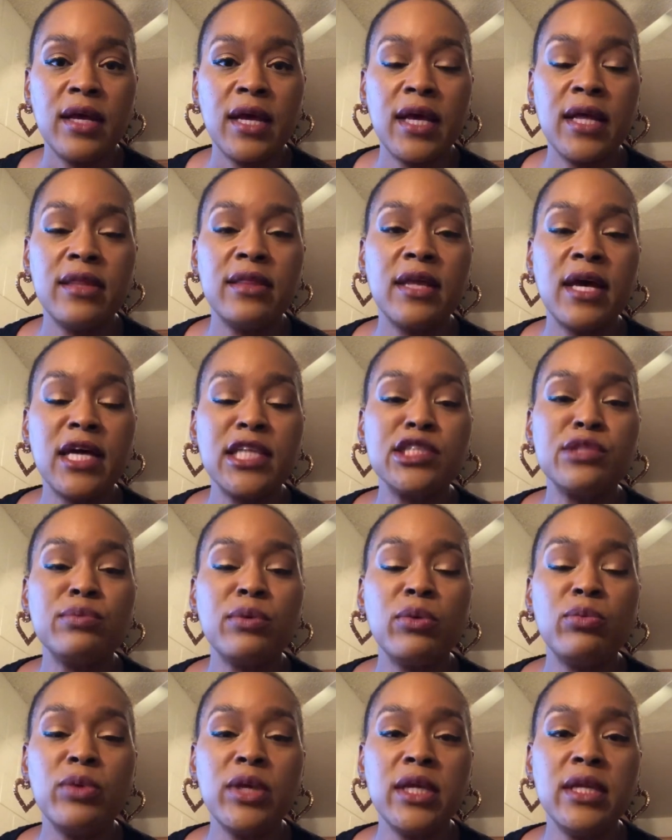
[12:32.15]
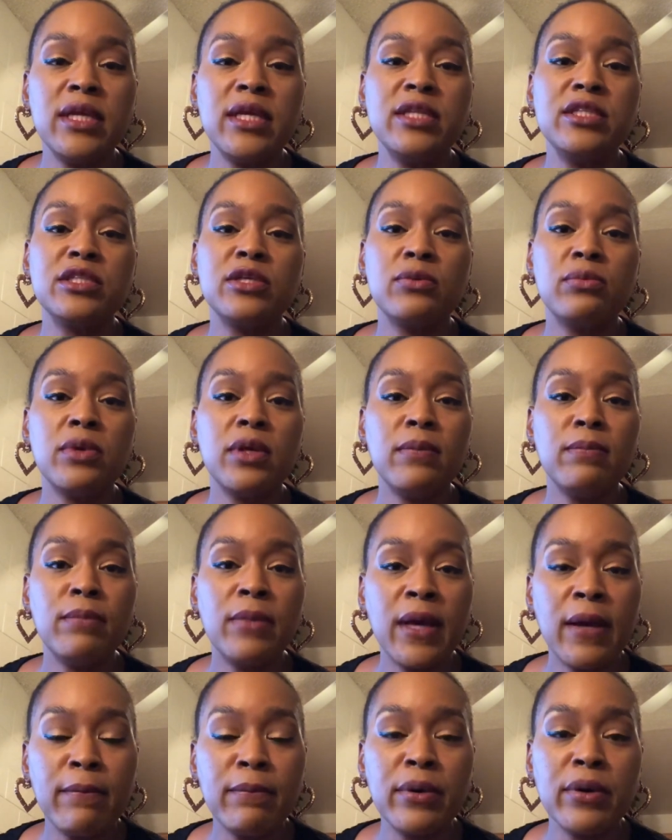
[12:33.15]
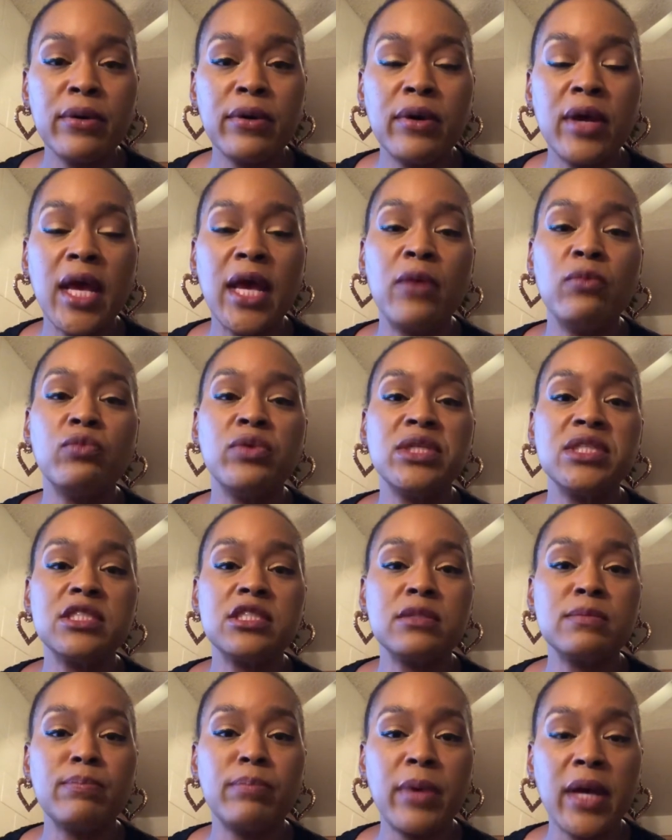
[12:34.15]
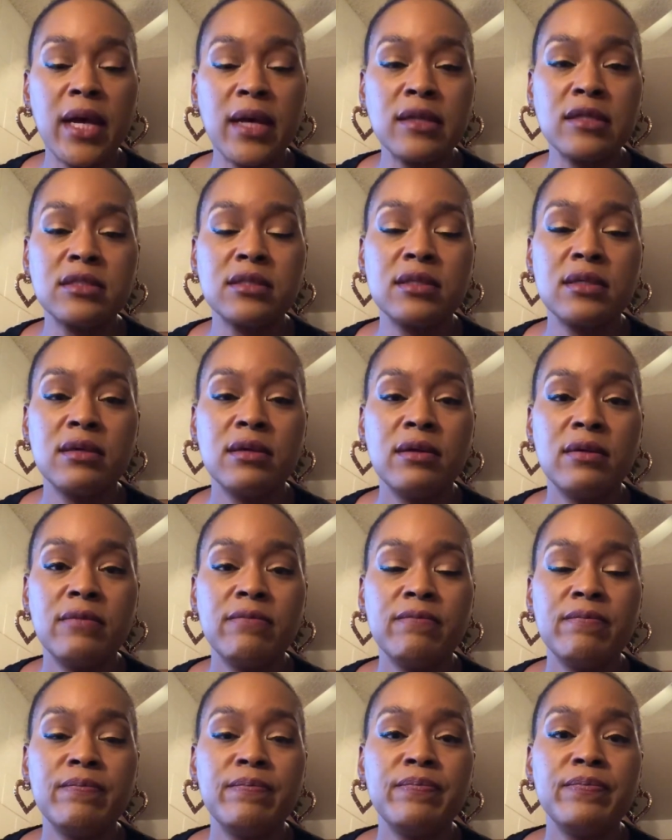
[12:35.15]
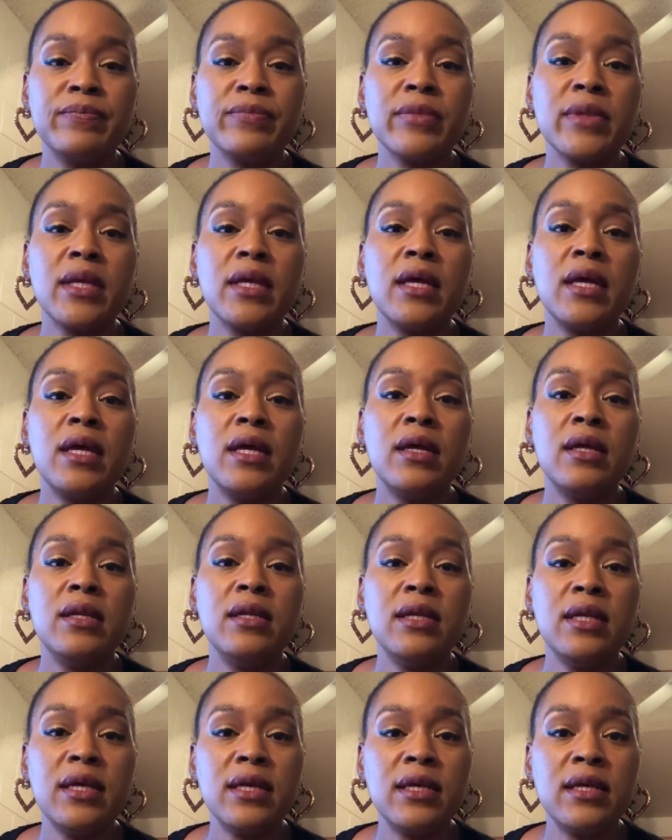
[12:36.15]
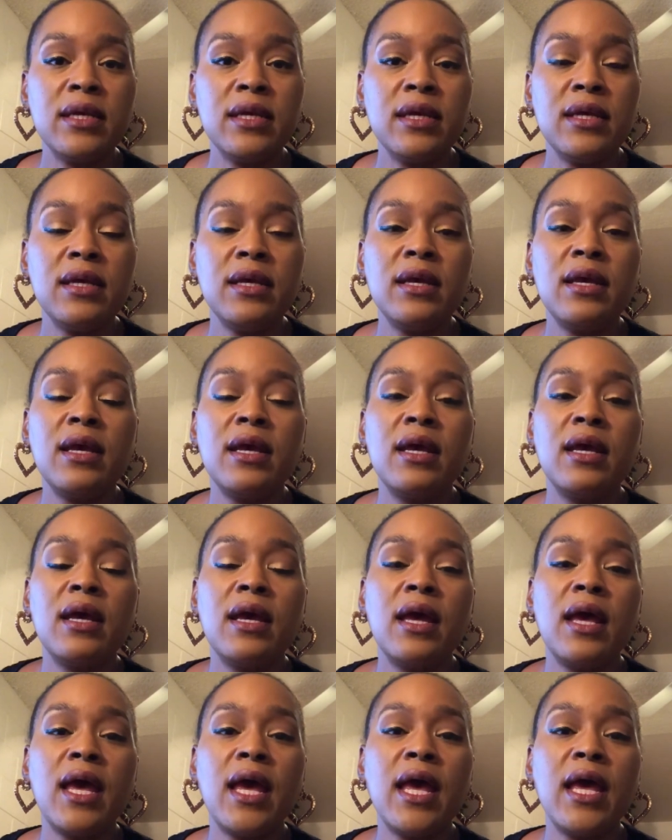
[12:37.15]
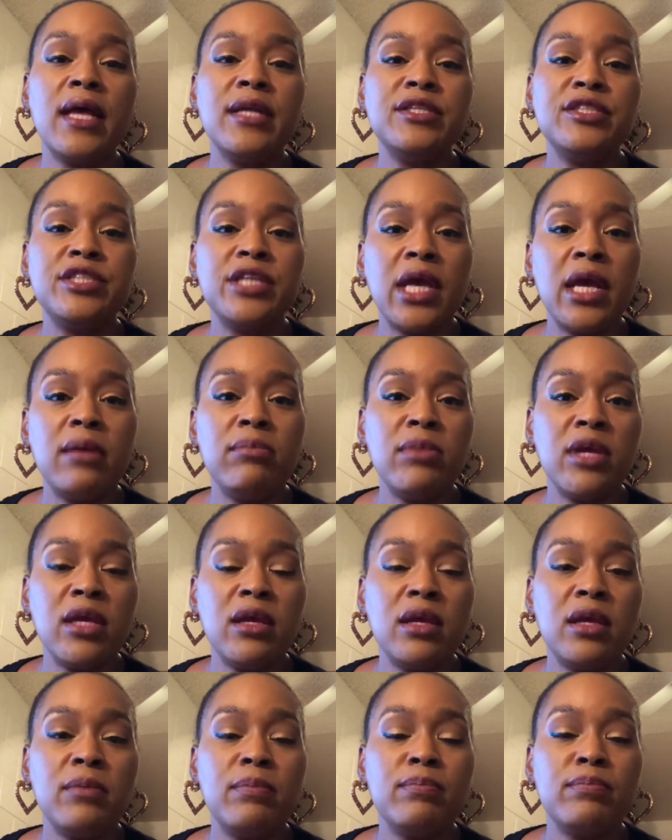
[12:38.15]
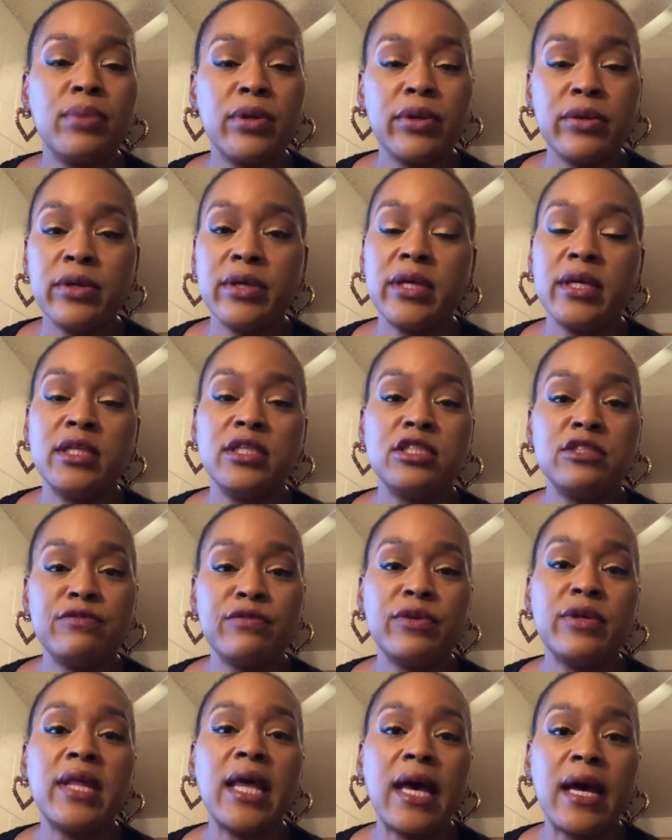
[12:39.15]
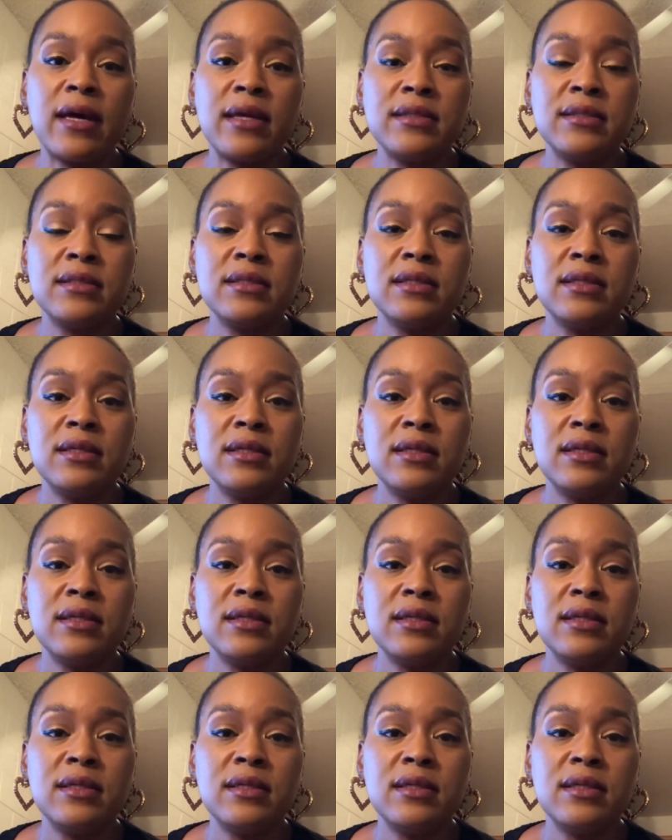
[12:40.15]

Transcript: And that's what we need to remember and respect Nikki and Jamie Perkins for that.